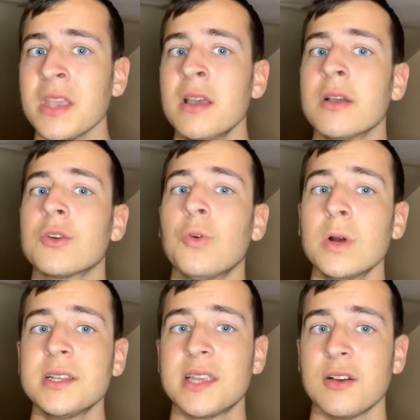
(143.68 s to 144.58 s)

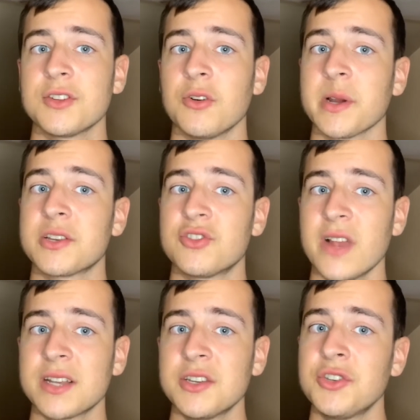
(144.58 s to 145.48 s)
Cord cells are
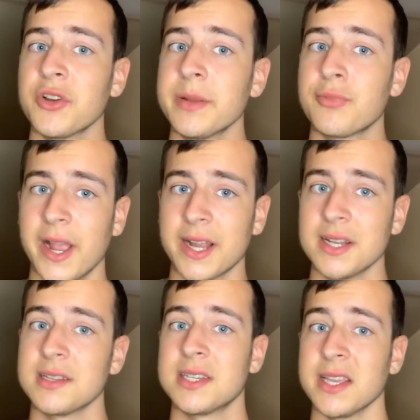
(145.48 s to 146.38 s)
extracted during
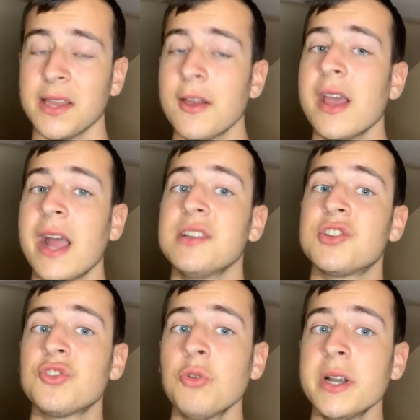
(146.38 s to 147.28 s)
pregnancy and
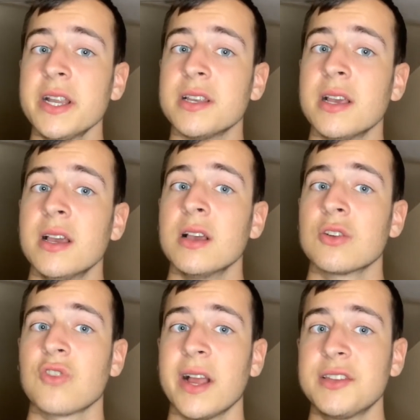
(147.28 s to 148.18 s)
stored in
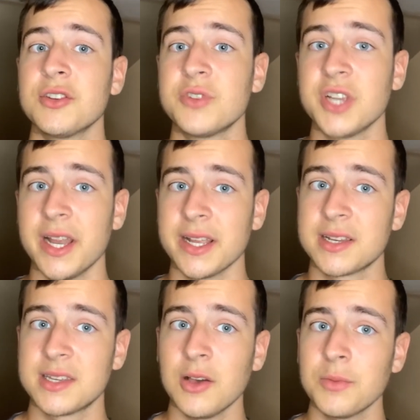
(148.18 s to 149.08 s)
cryogenic
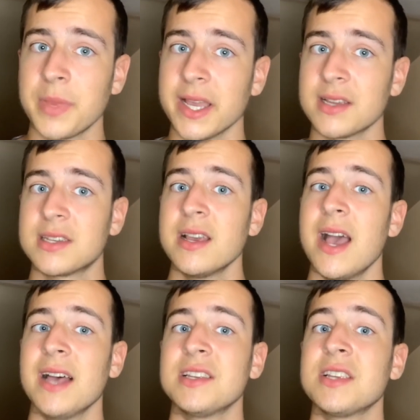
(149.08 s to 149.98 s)
cell banks
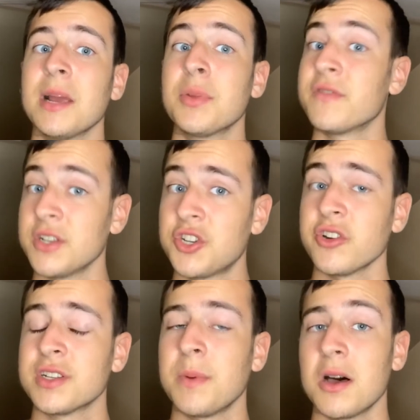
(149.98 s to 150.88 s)
as a type of
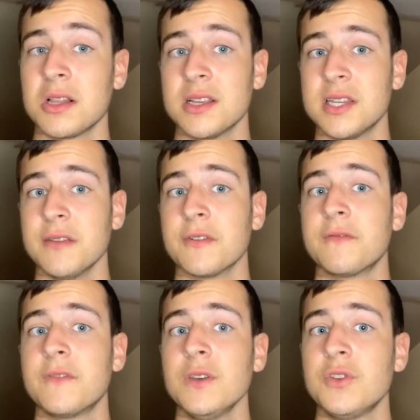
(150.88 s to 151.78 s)
insurance policy for
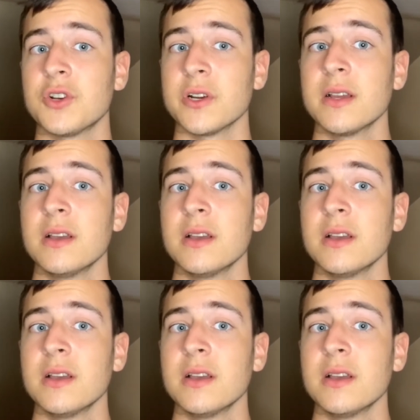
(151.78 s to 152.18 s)
future